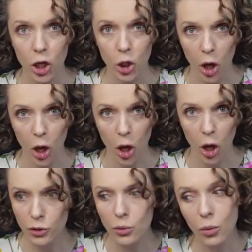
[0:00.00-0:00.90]
a lot of
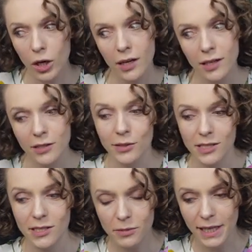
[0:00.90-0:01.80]
new work into the
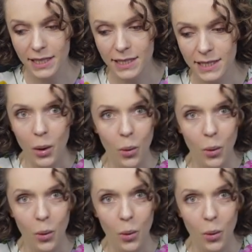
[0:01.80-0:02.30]
sprint